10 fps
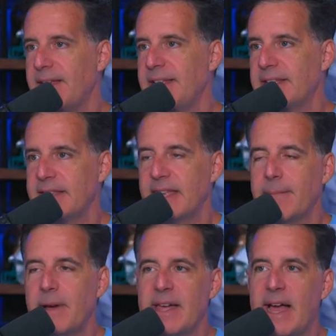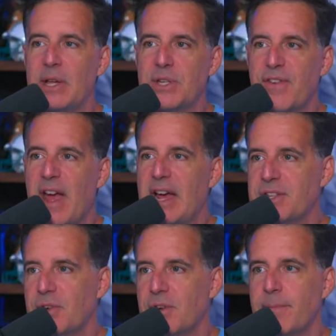he says he can buy the house
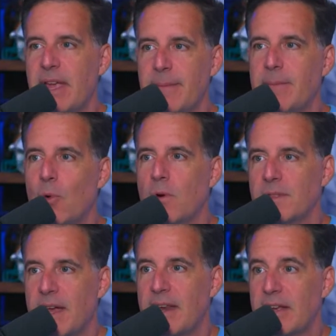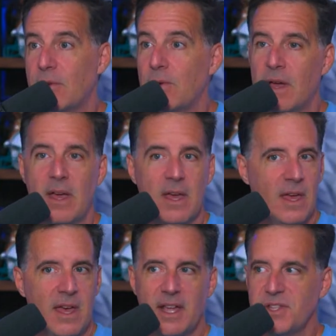faster and pay me more than that. I go,
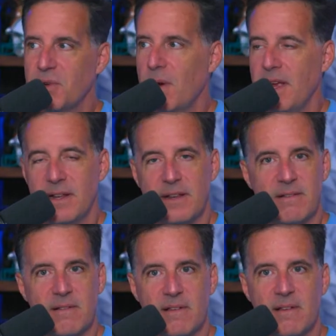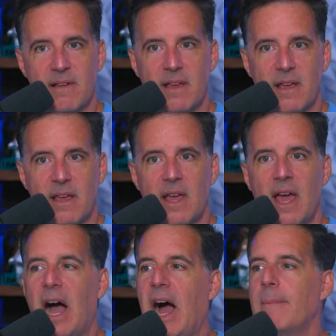that's great.
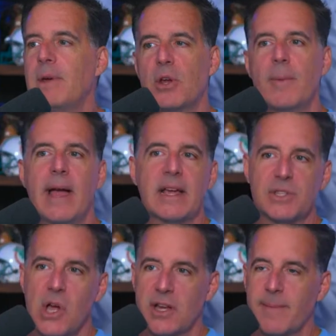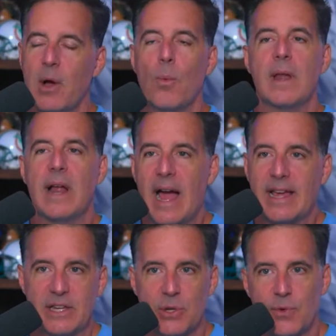I'm going to go back and talk about what I
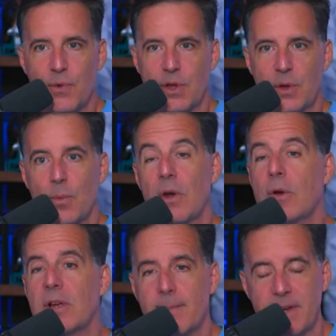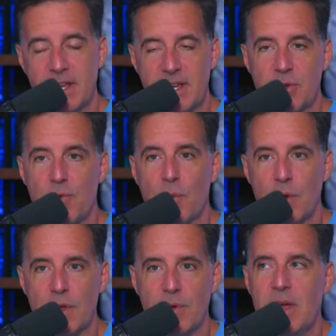can do for you and what our company can do for
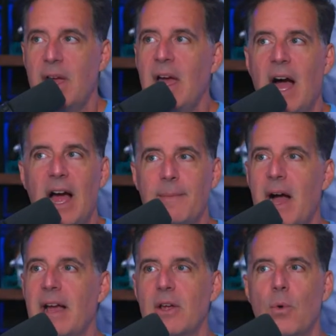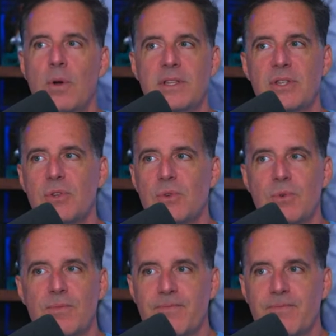you. I'm not going to